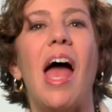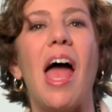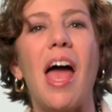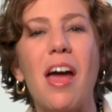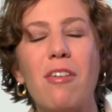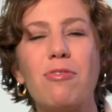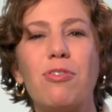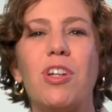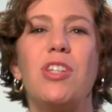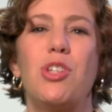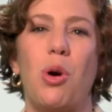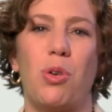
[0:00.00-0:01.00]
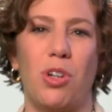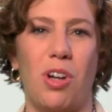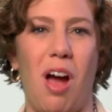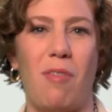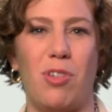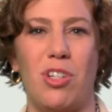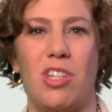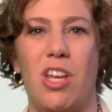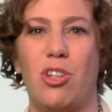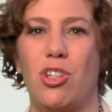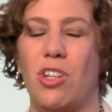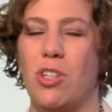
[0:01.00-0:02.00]
every donor
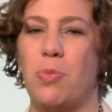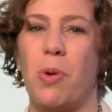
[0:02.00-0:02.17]
conversation is